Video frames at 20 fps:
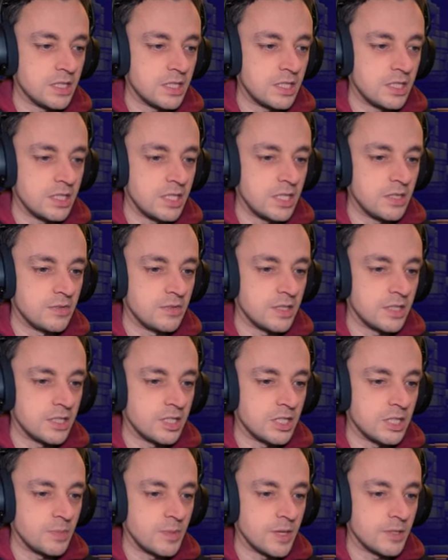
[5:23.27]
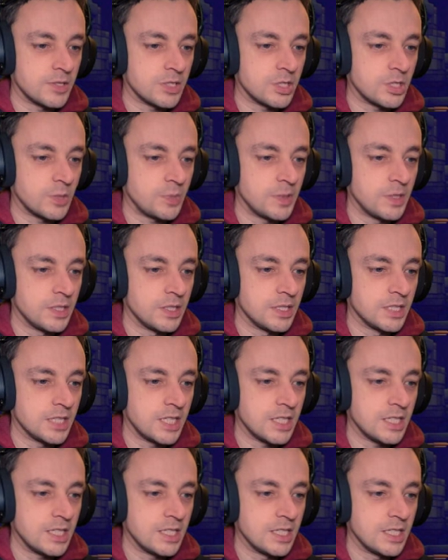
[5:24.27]
serious about stopping us
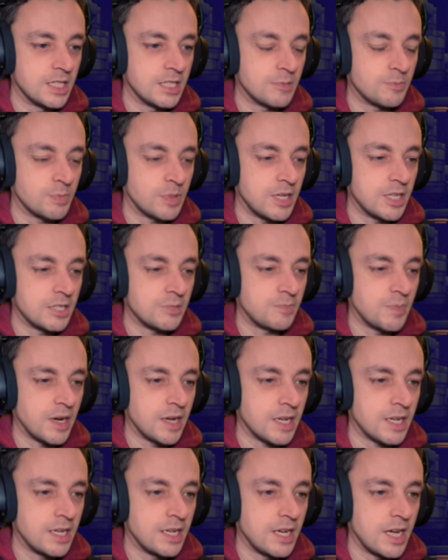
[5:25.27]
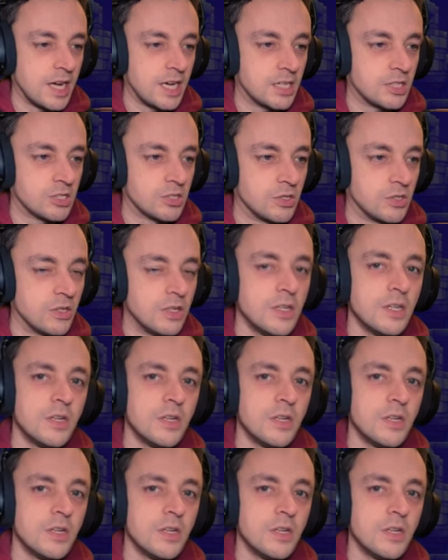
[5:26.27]
getting this place back in action.